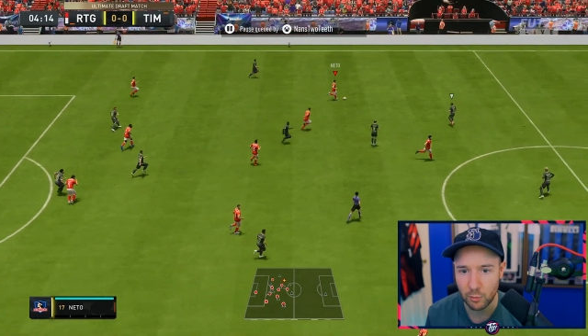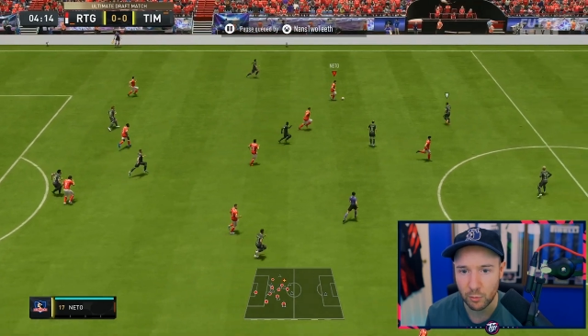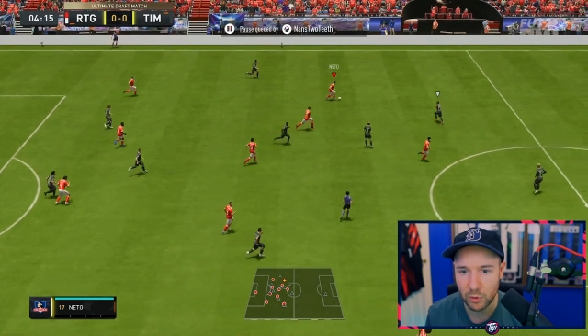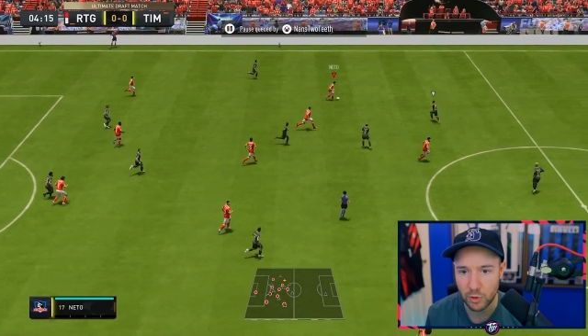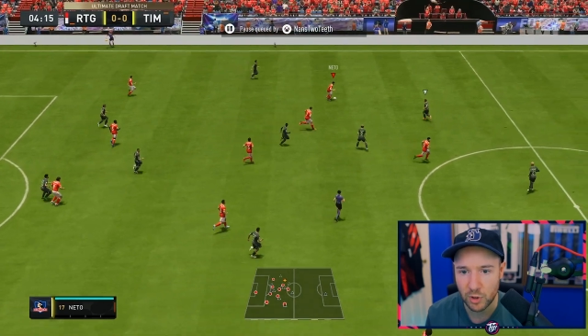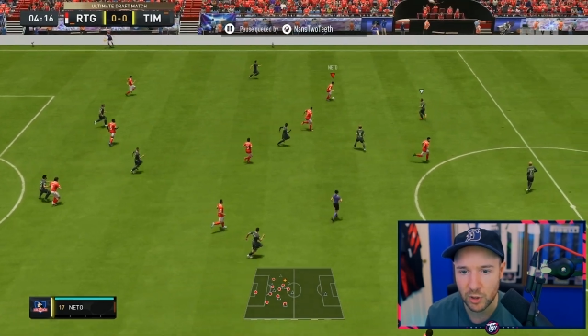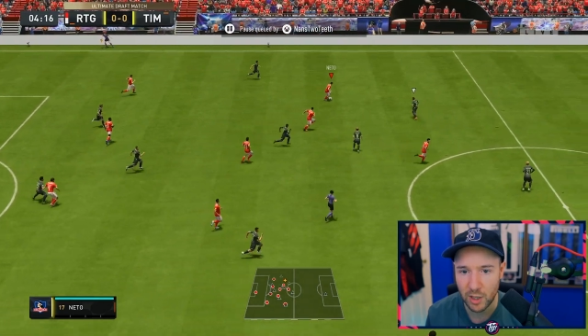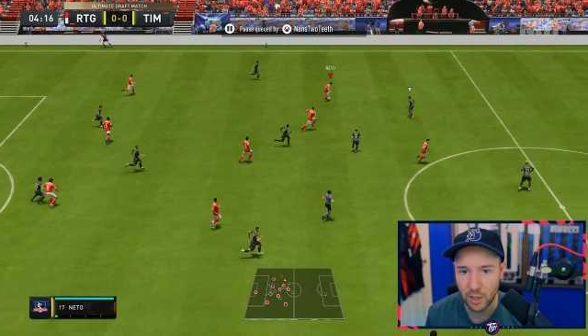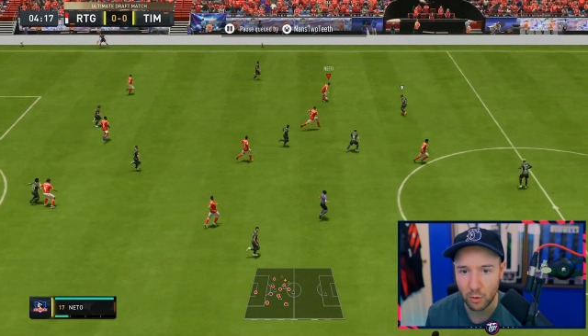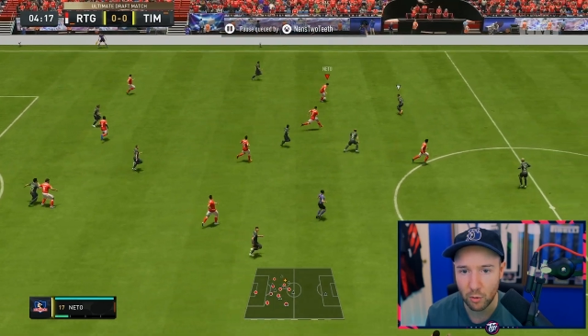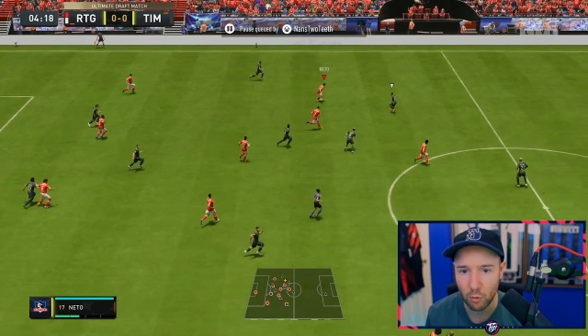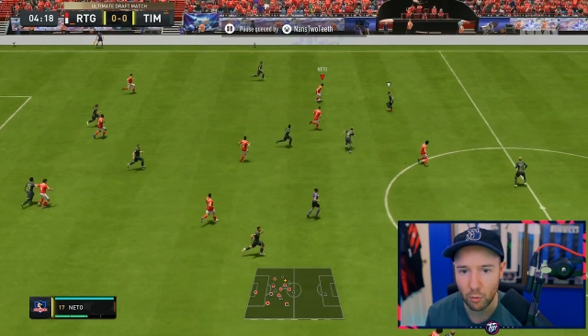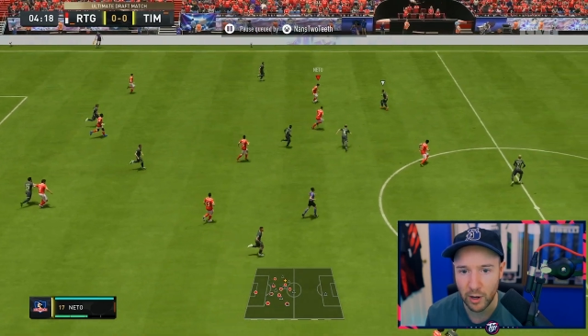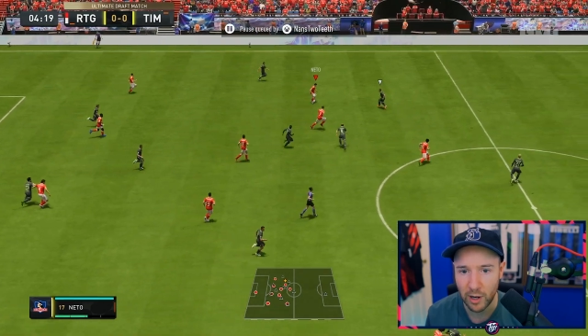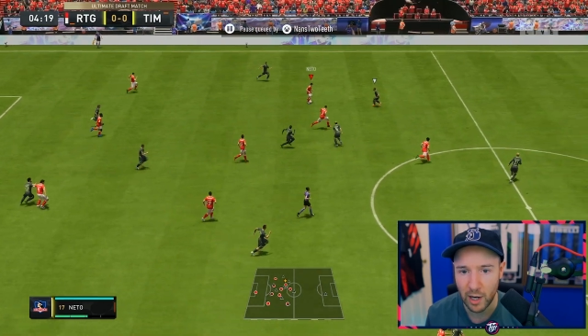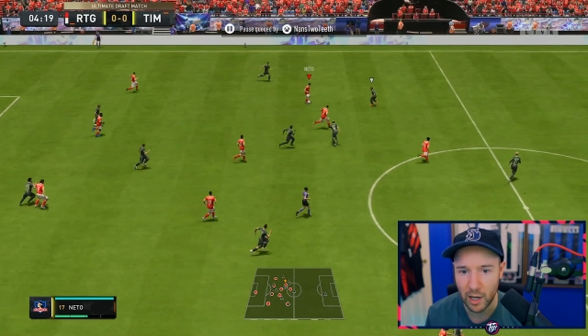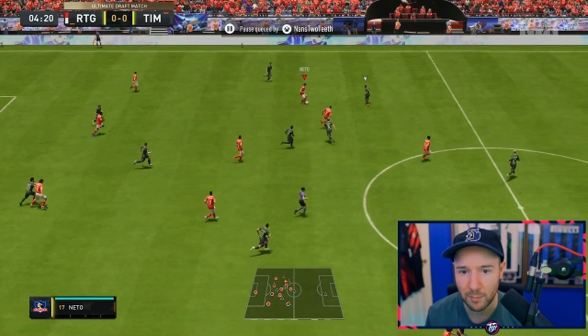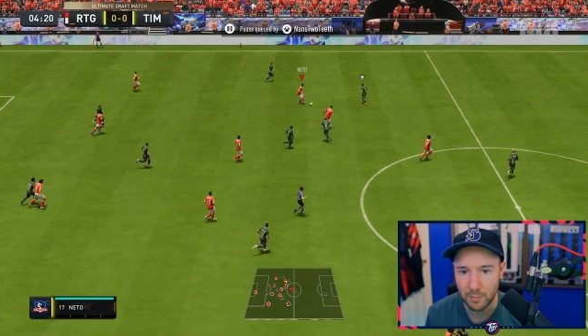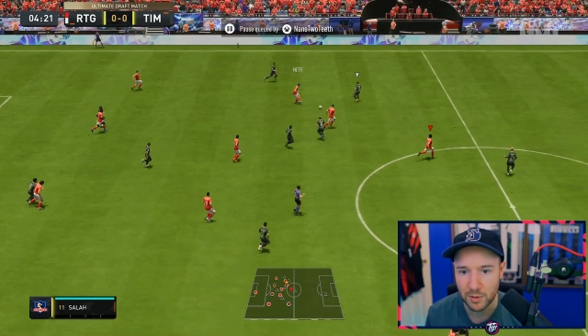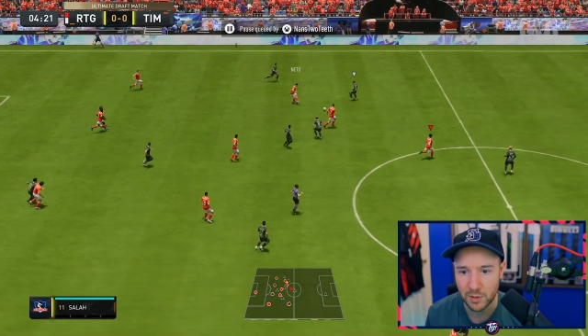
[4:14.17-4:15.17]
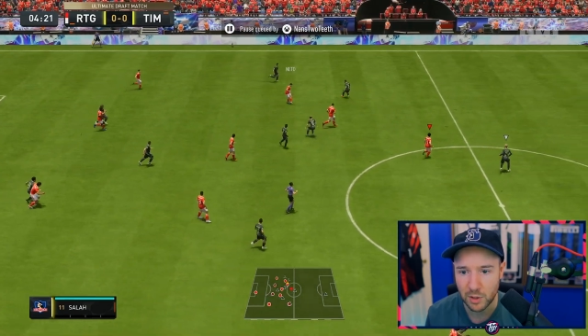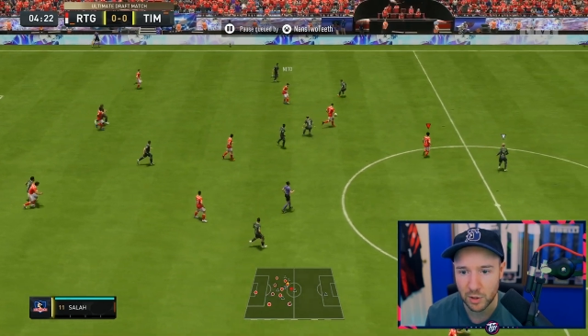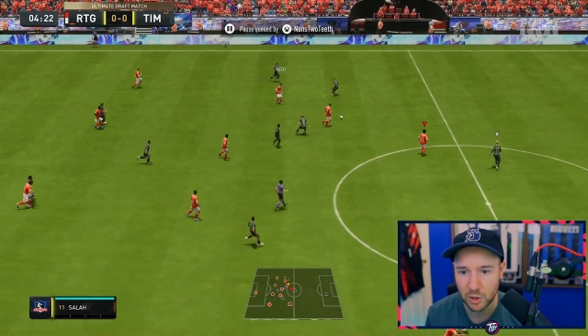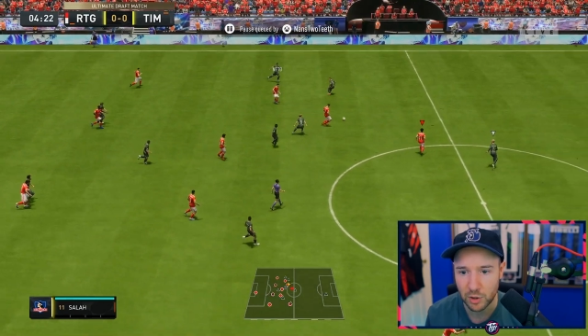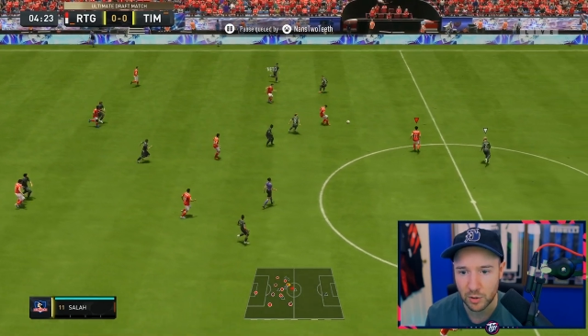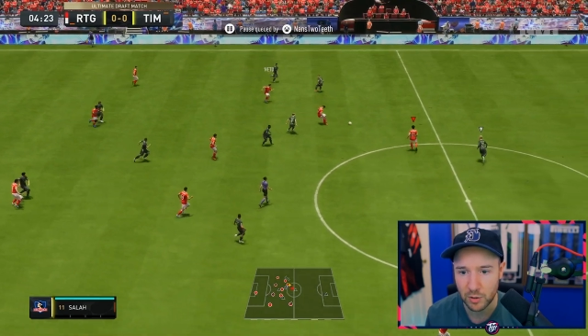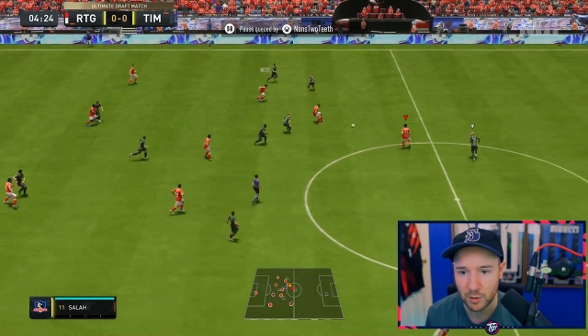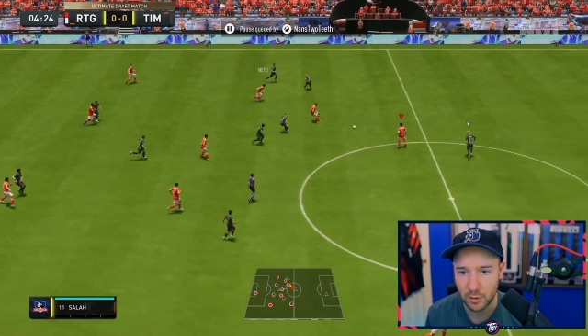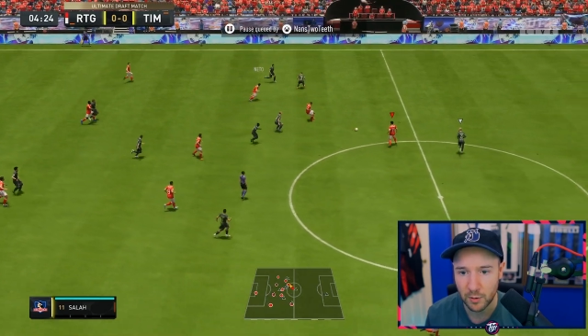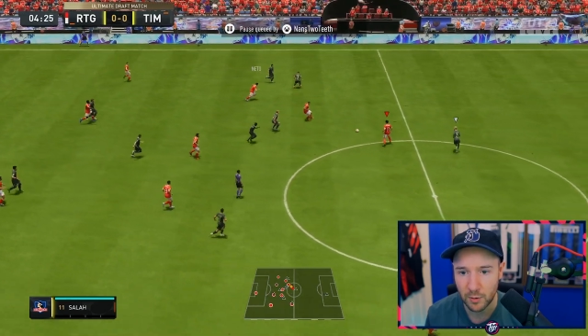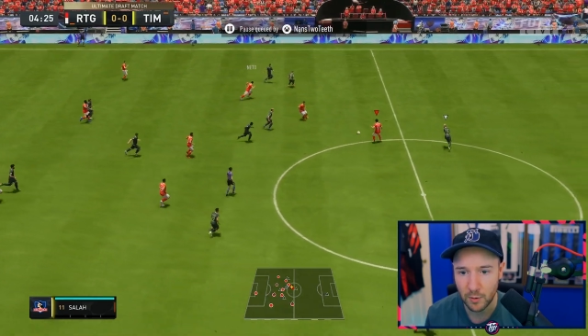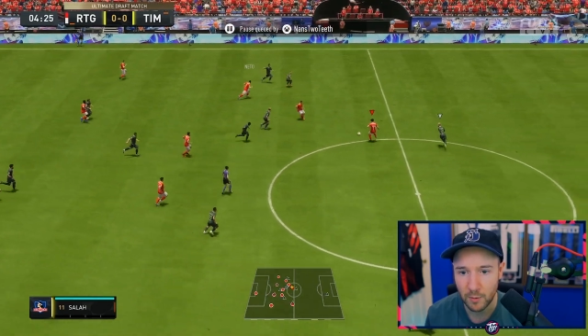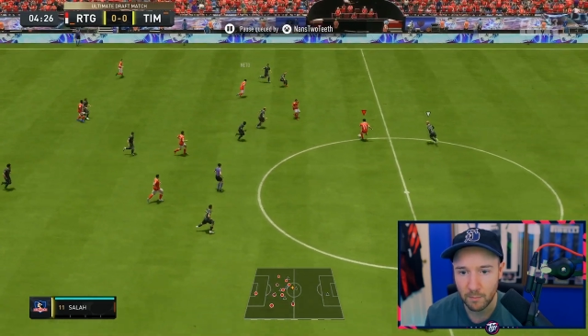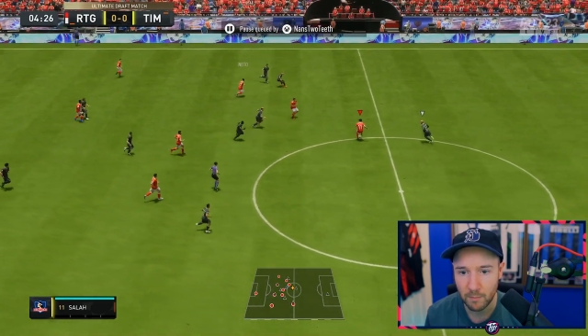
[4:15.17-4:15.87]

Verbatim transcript: will just get caught out of position.